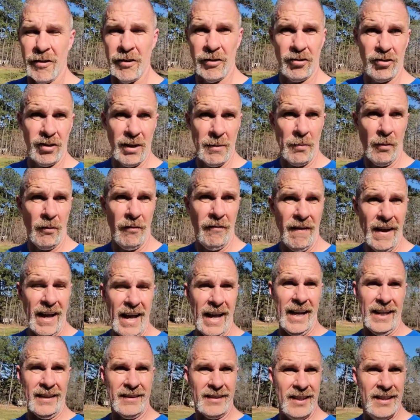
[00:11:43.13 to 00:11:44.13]
for the simple
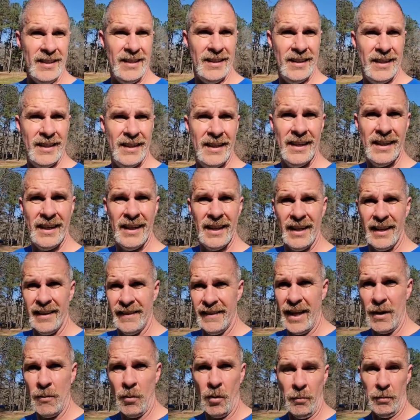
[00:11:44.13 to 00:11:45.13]
fact
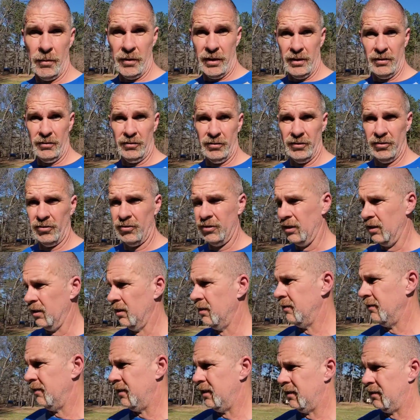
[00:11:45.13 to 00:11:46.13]
they won't produce this
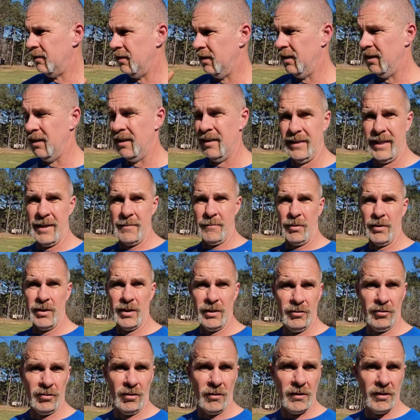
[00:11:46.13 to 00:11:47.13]
year. Uh, they
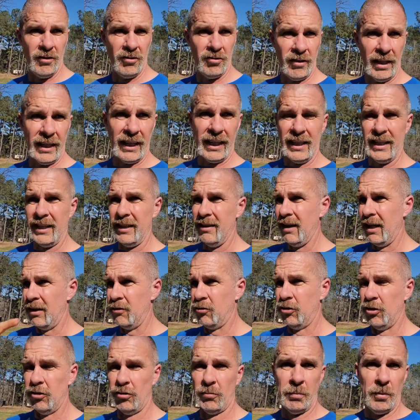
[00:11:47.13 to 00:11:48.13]
produce on the second year. I
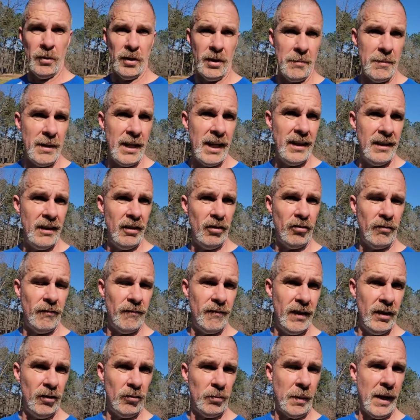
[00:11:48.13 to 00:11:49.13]
just put them in this,
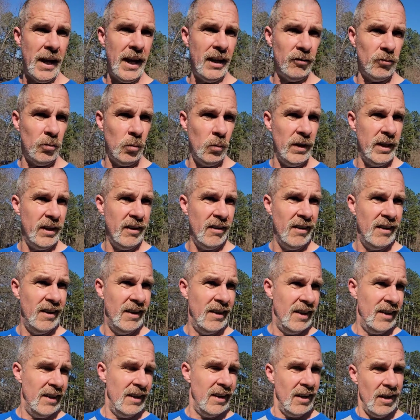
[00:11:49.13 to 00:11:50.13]
this past winter
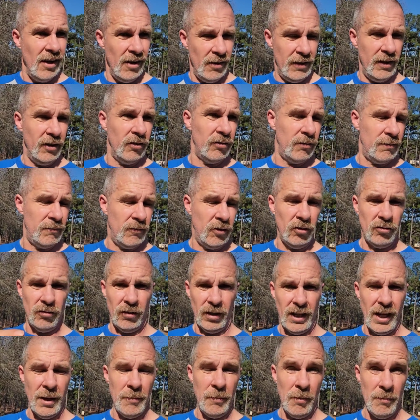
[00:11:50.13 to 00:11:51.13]
or this just
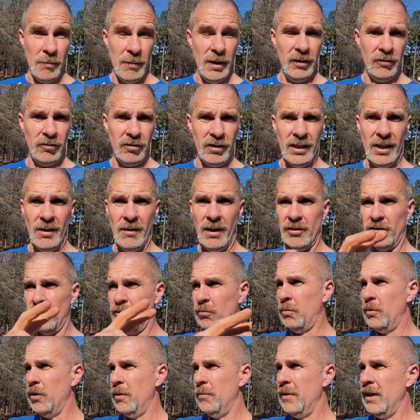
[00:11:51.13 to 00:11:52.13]
a couple months ago. I
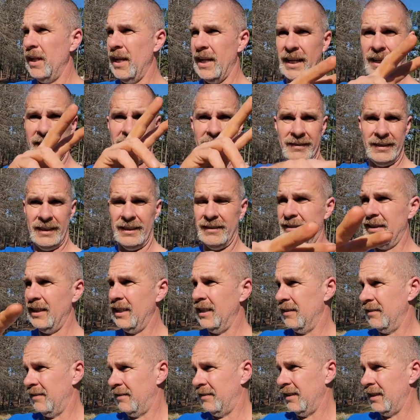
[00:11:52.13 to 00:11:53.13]
just put them in. I got
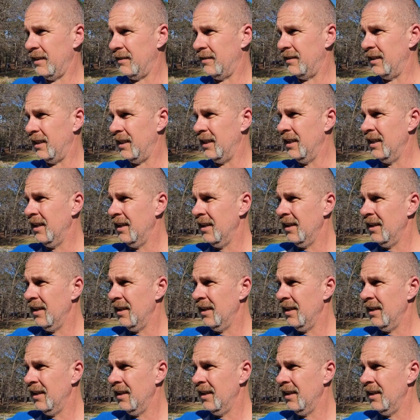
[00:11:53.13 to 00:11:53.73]
60 and 60